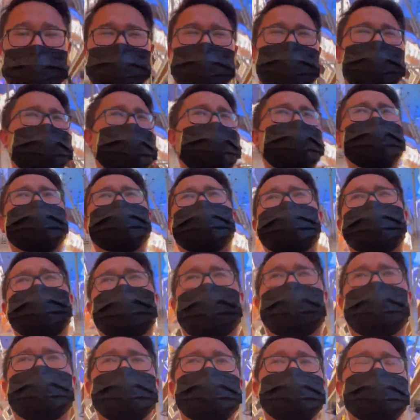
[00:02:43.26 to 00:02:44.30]
these LED
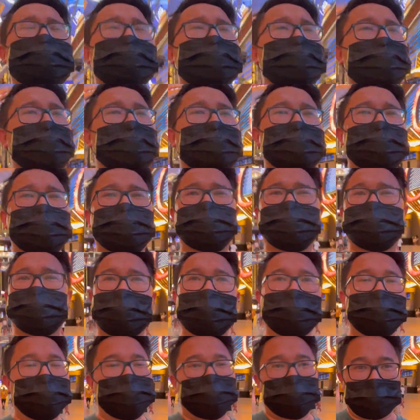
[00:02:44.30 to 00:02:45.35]
lights
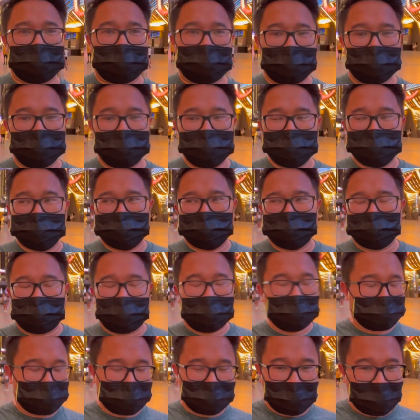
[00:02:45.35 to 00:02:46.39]
shining bright at
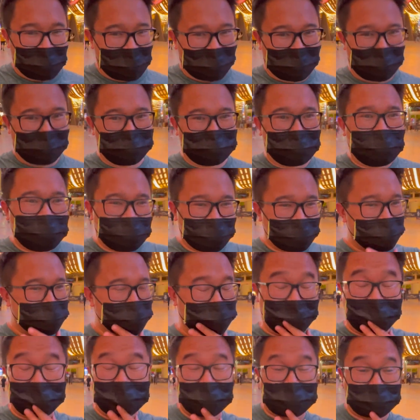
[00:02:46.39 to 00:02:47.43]
1 a.m. was
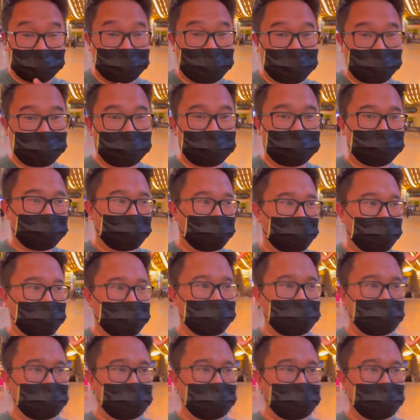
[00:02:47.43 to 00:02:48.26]
definitely an experience.